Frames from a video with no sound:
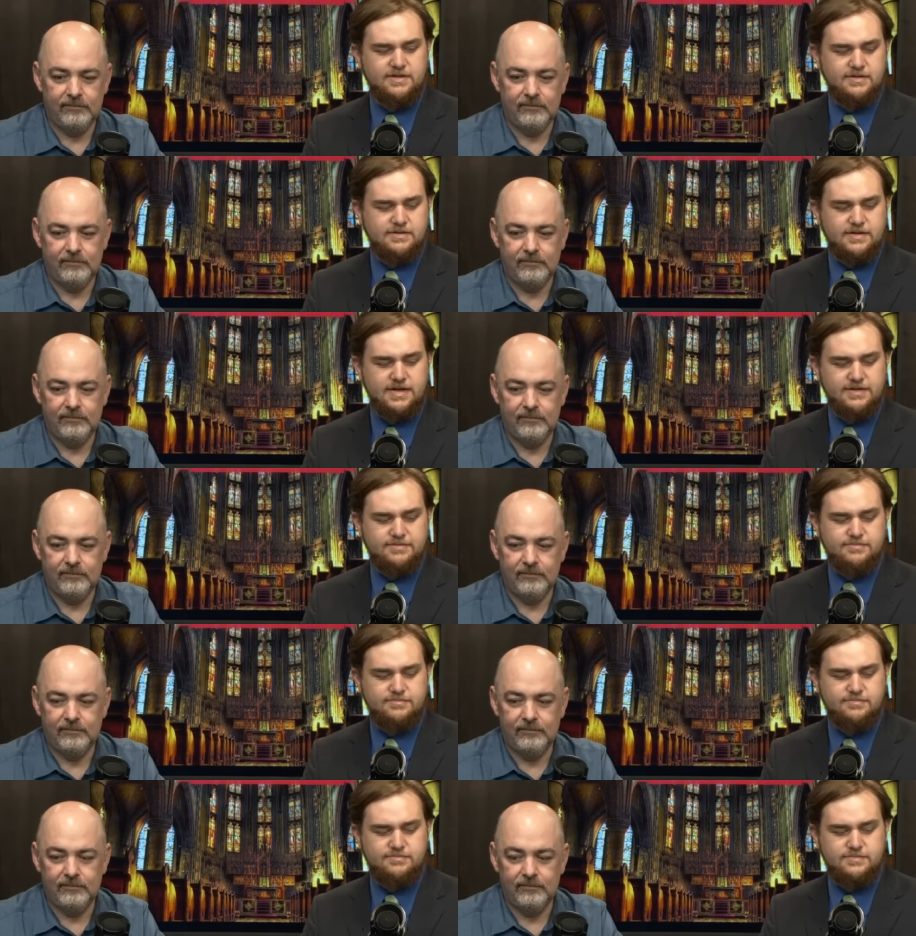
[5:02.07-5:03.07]
Speaker 1: I I
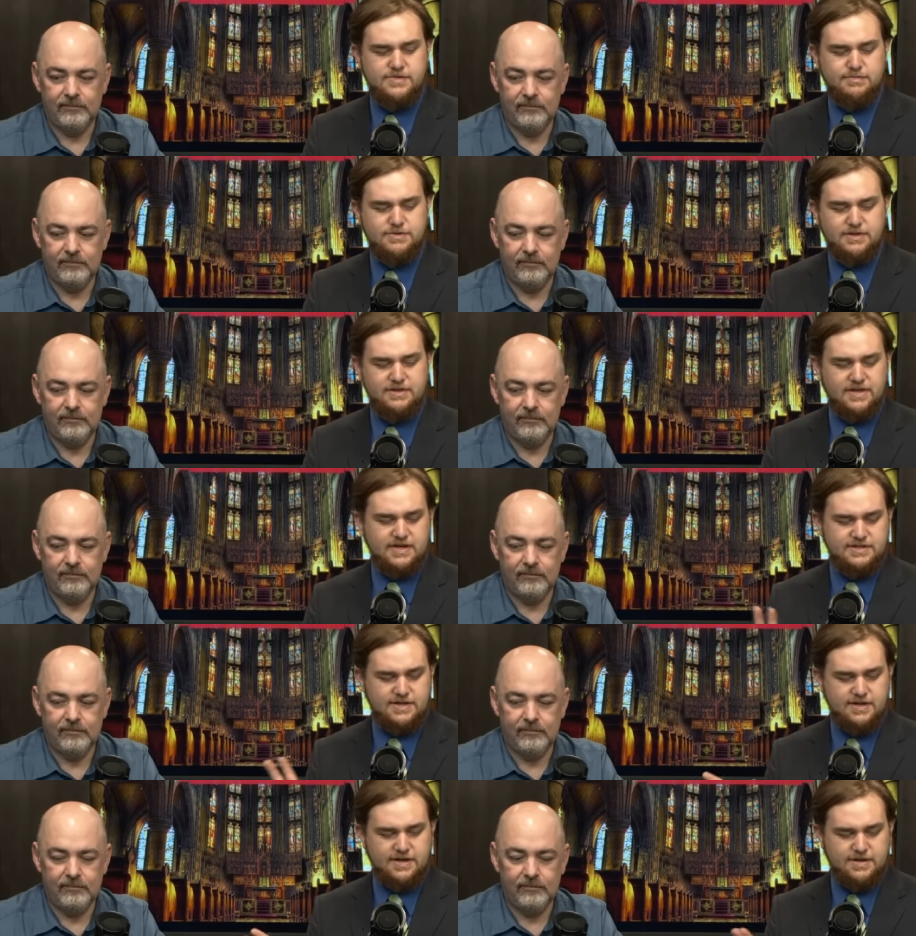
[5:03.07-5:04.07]
am doing that
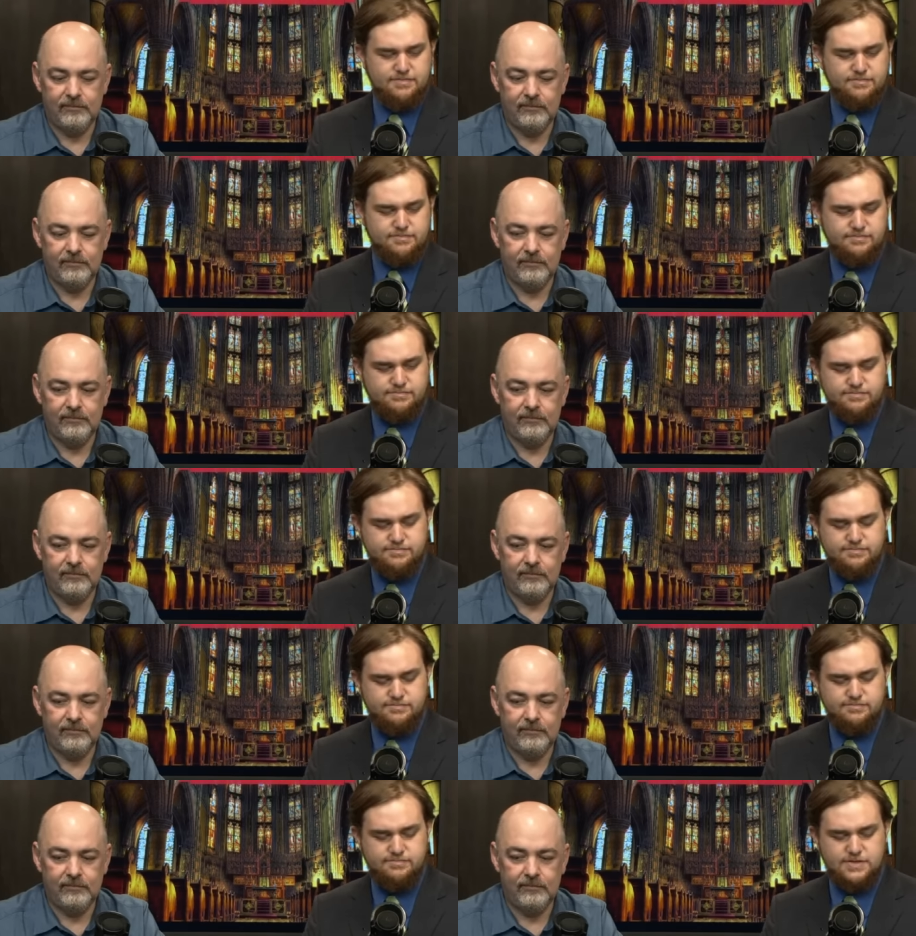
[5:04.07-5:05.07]
because I think I
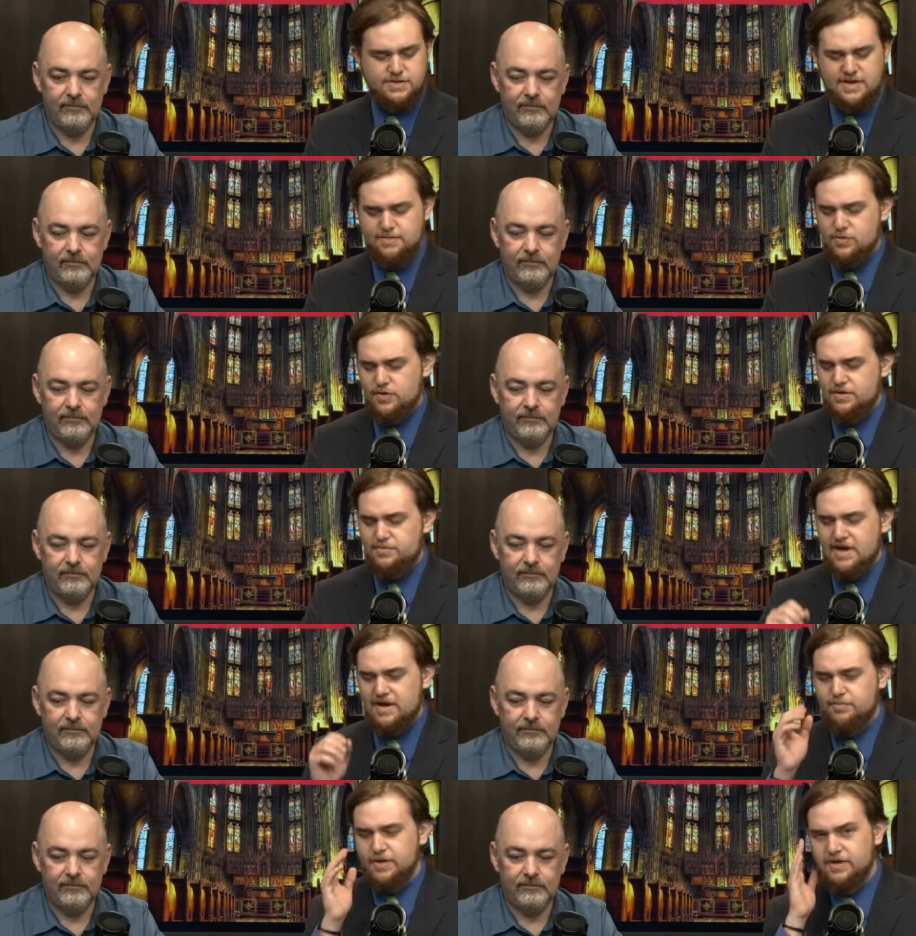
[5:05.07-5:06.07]
do that more than
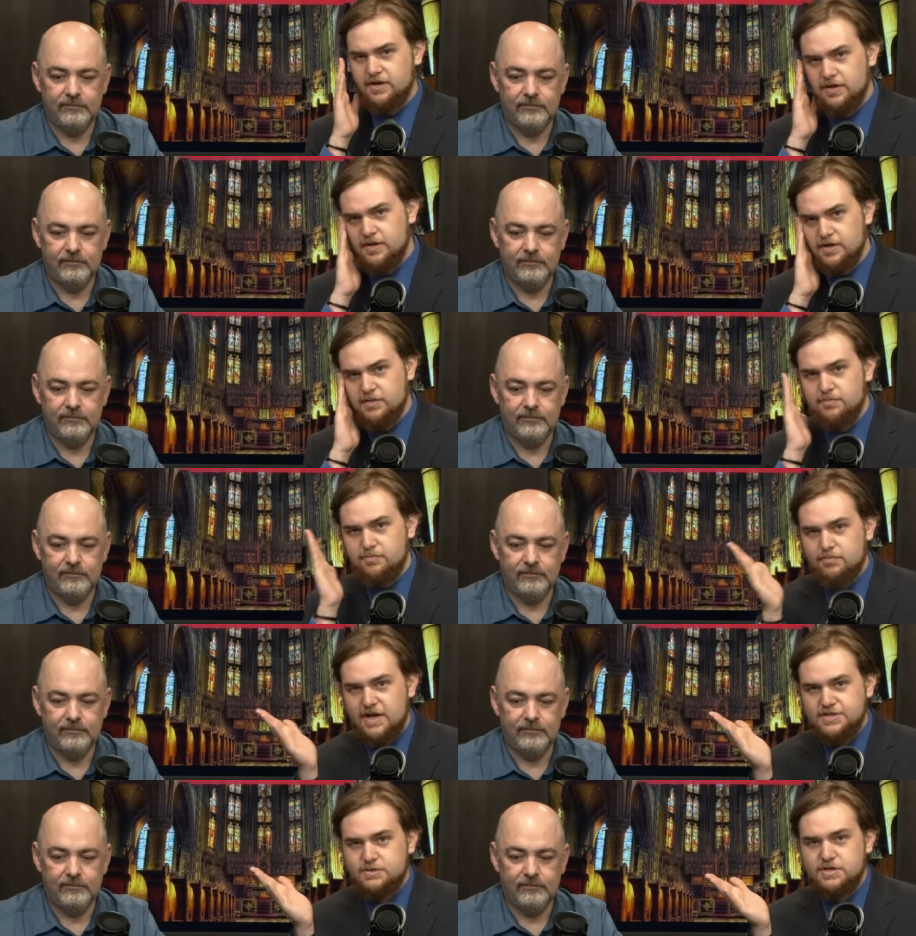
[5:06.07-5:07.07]
Matt. But
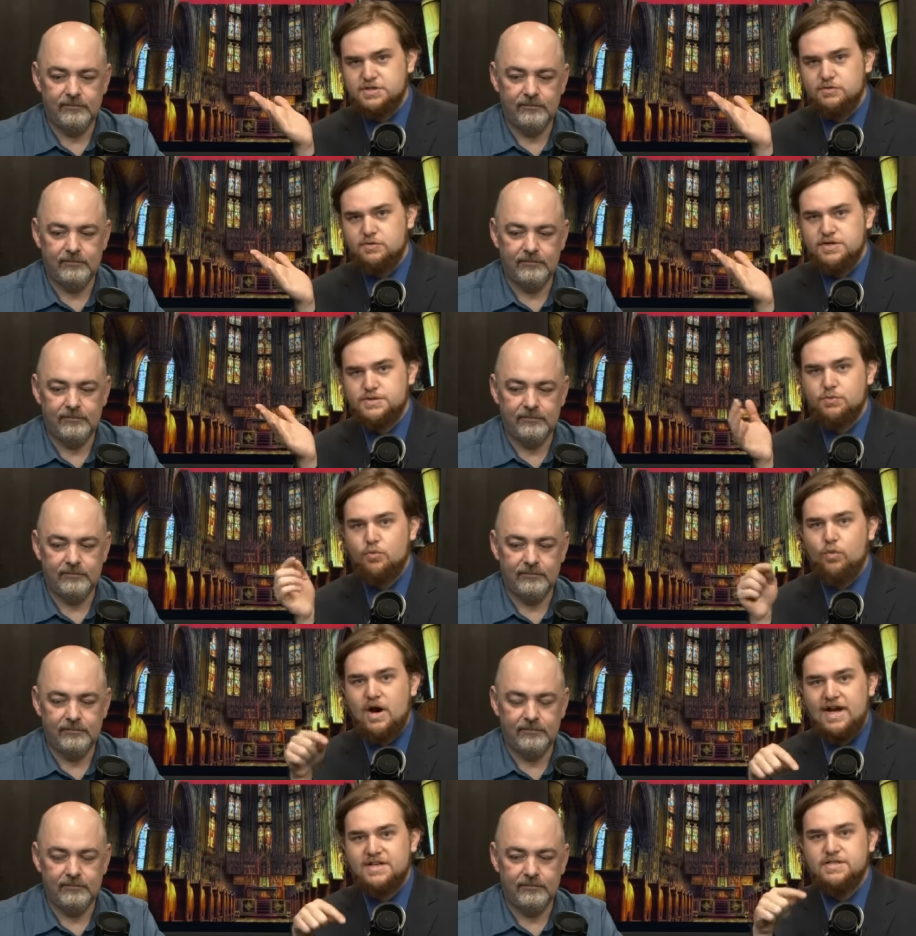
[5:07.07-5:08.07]
Matt's question was,
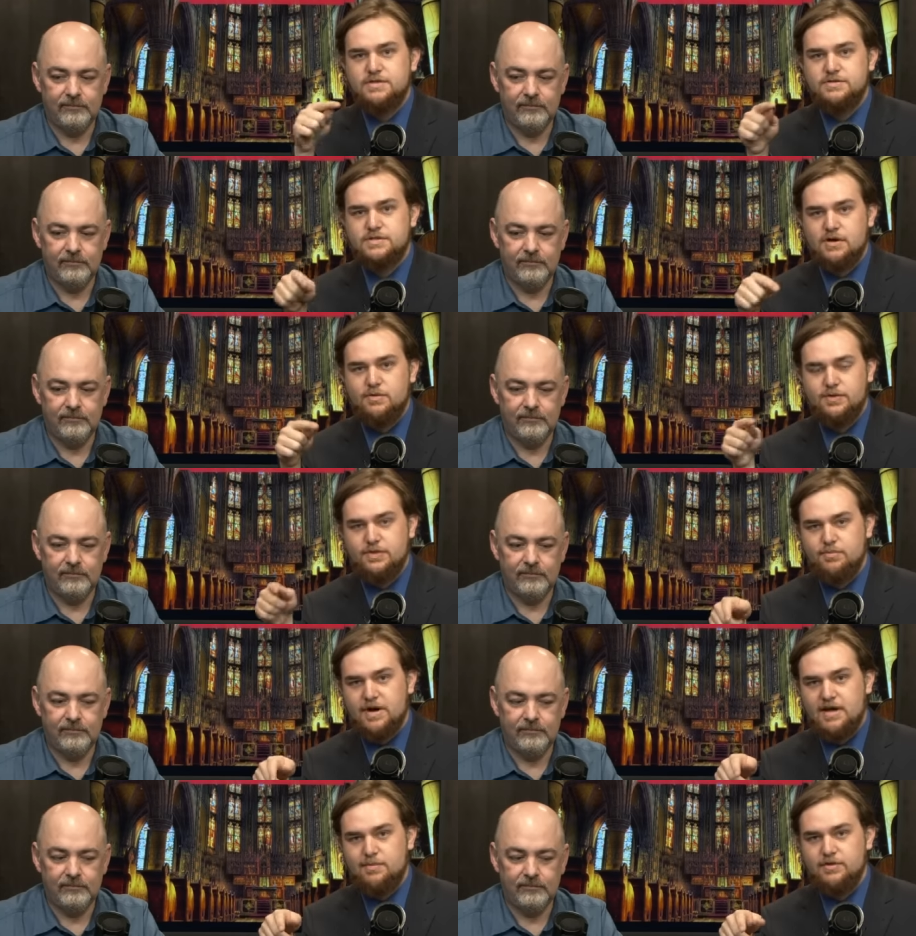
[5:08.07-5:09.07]
why do you start with the
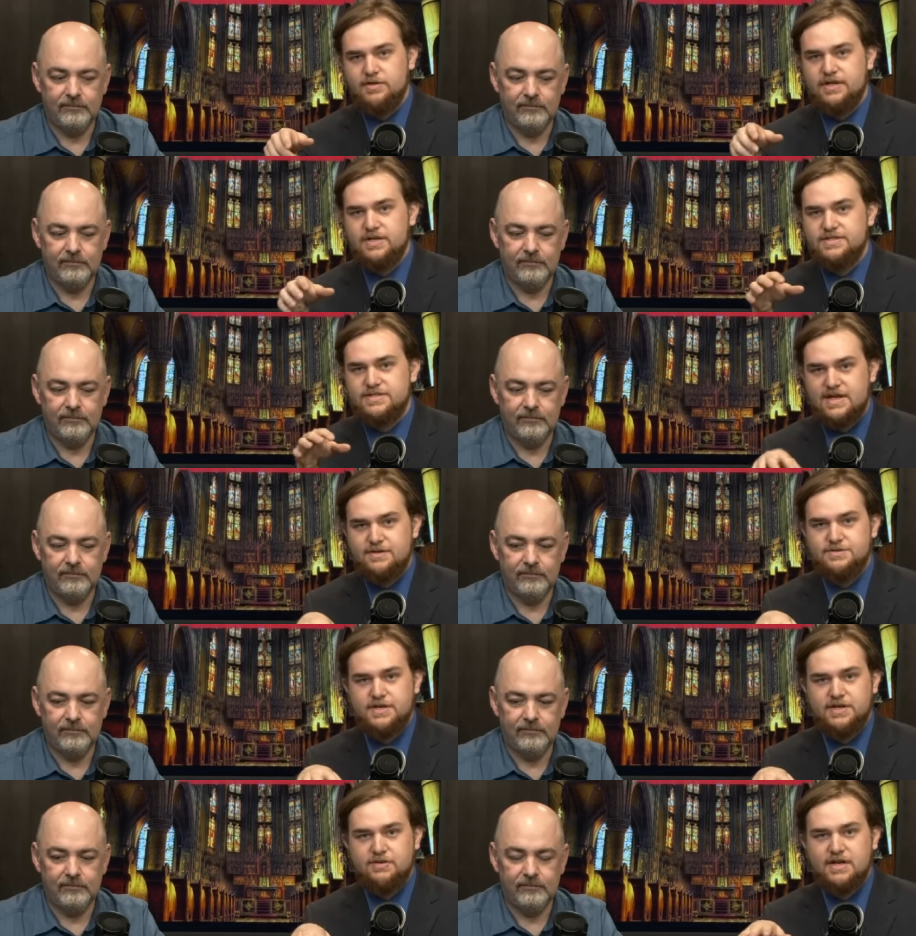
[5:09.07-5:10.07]
Bible? And it
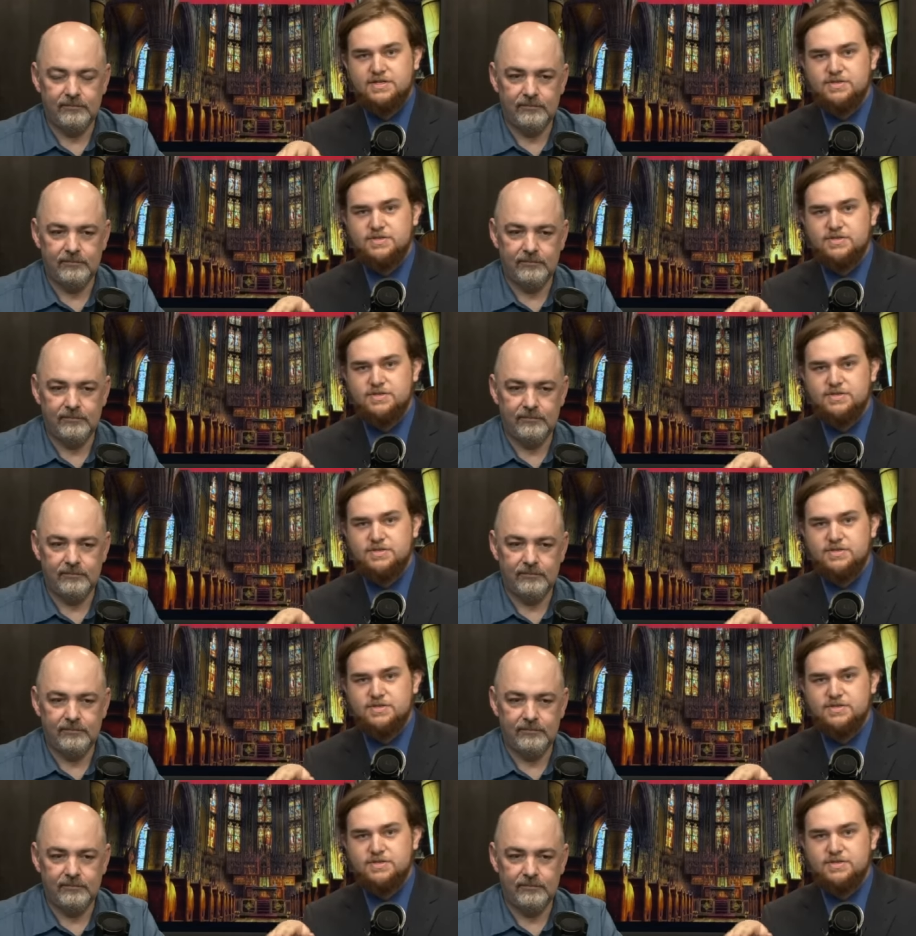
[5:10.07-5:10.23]
sounds like your